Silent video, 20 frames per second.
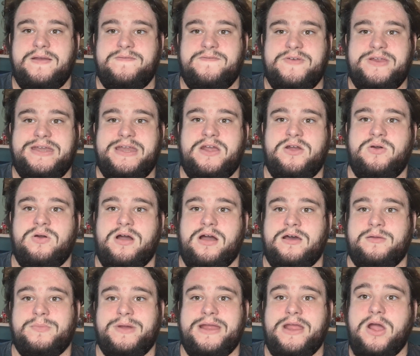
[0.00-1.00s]
video
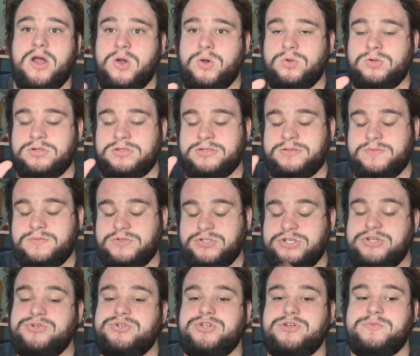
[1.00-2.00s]
on my old
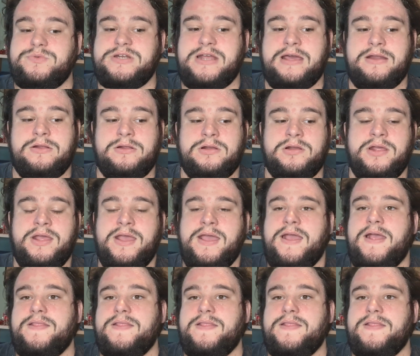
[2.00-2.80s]
YouTube channel